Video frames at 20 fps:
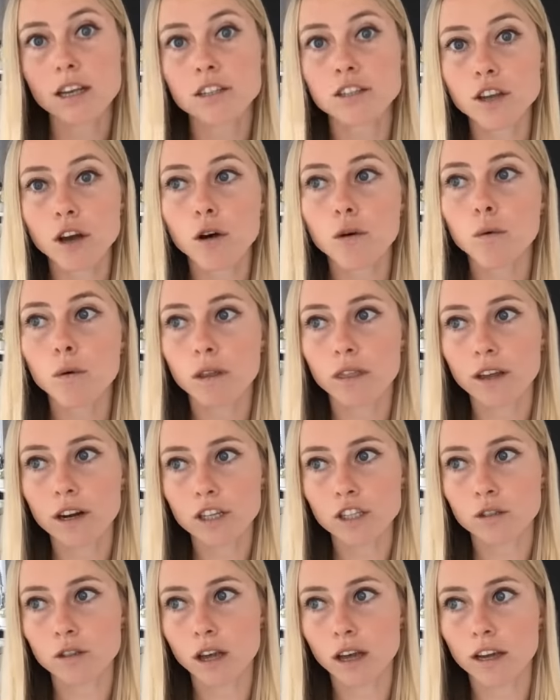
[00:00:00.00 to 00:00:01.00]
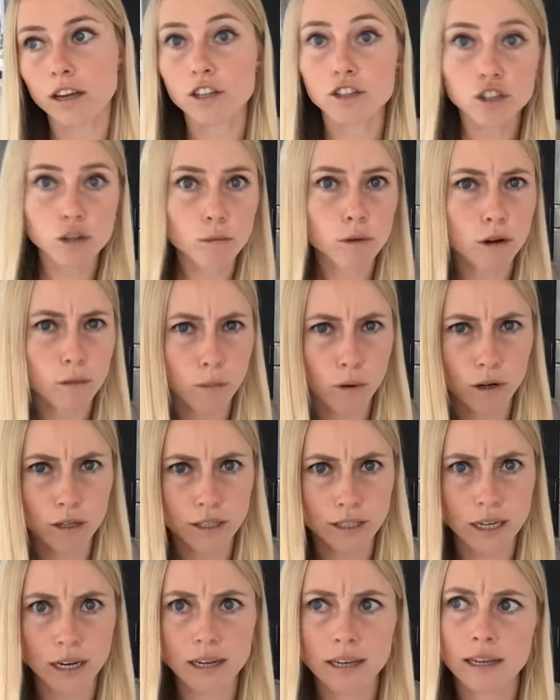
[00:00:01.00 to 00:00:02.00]
So there's a consumer report
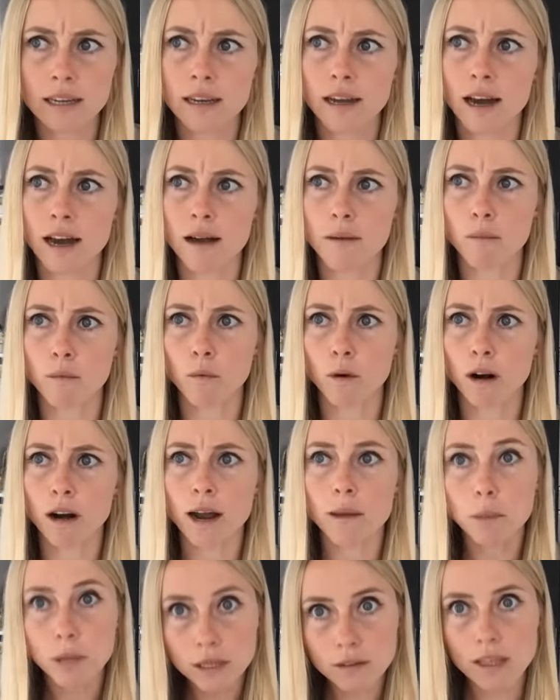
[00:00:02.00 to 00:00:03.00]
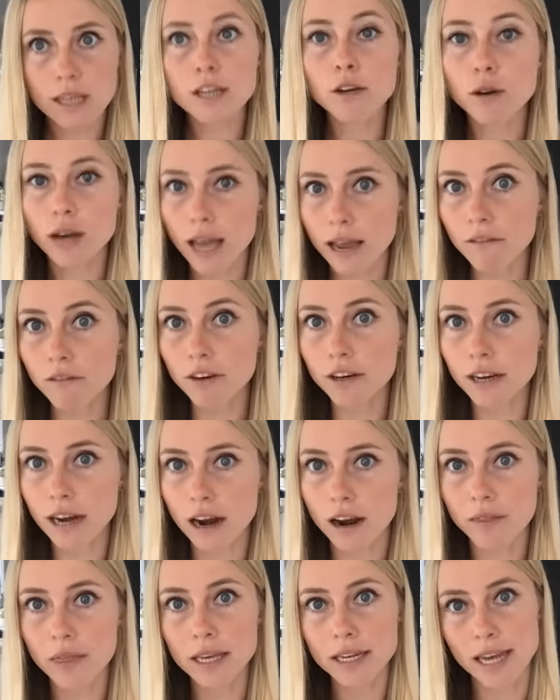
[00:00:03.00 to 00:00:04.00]
study um, where I believe they do it every
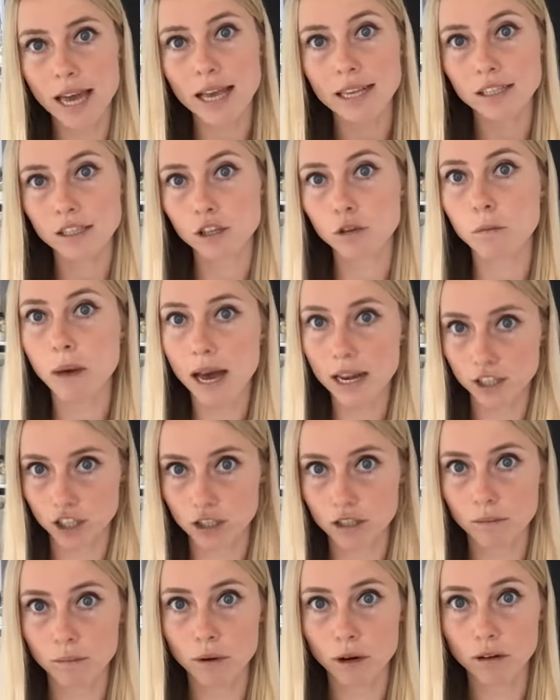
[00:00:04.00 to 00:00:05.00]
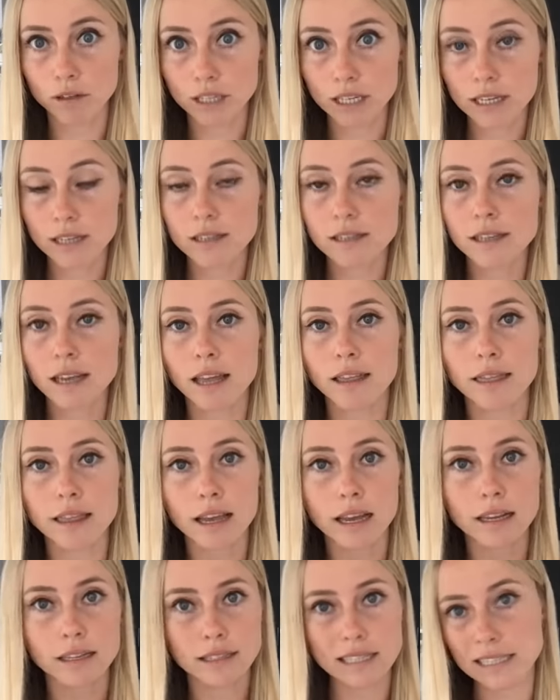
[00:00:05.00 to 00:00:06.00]
year and they test new batches of proteins and
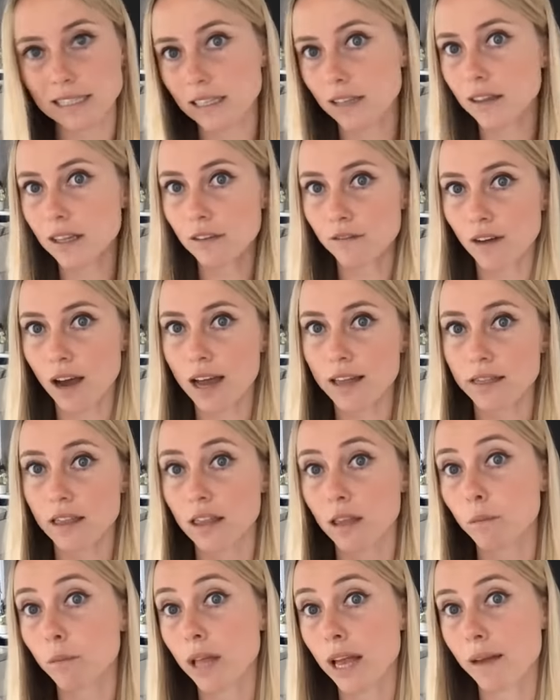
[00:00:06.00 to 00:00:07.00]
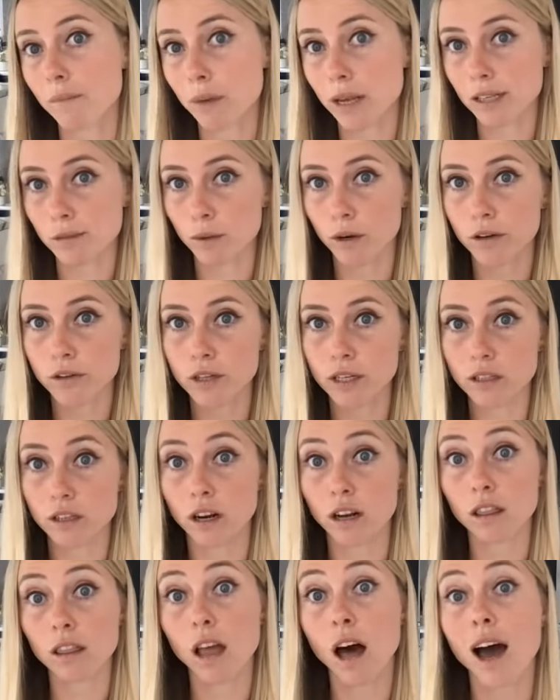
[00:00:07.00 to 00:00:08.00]
they consistently find that the plant-based proteins
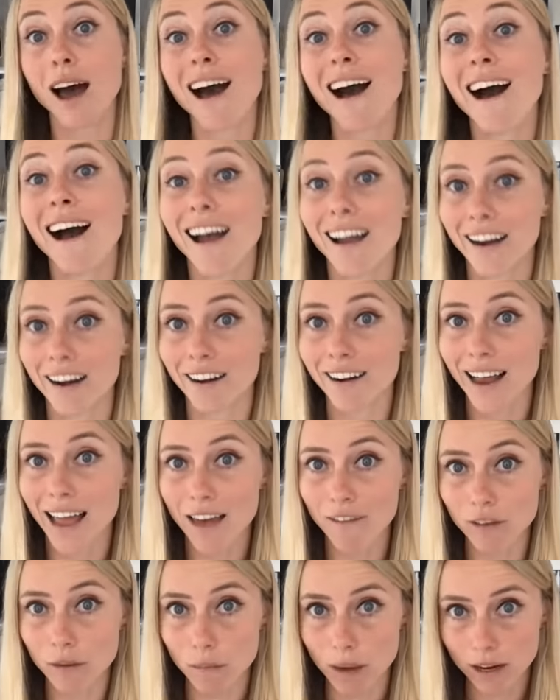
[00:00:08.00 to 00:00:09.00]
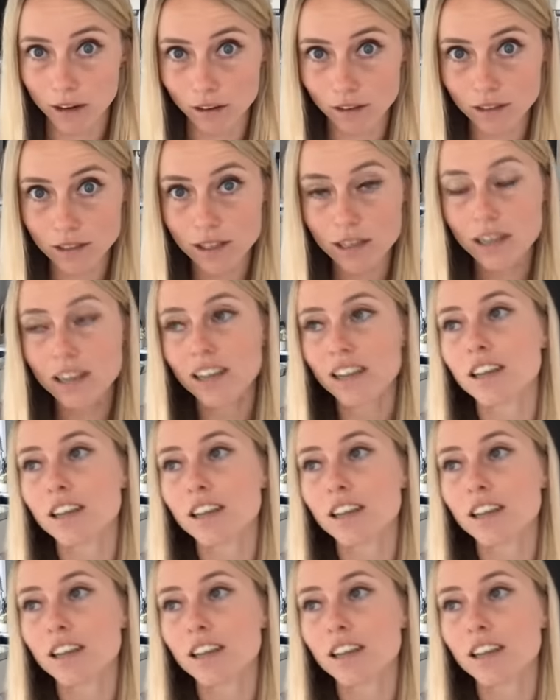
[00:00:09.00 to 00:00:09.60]
are a lot higher in heavy metals.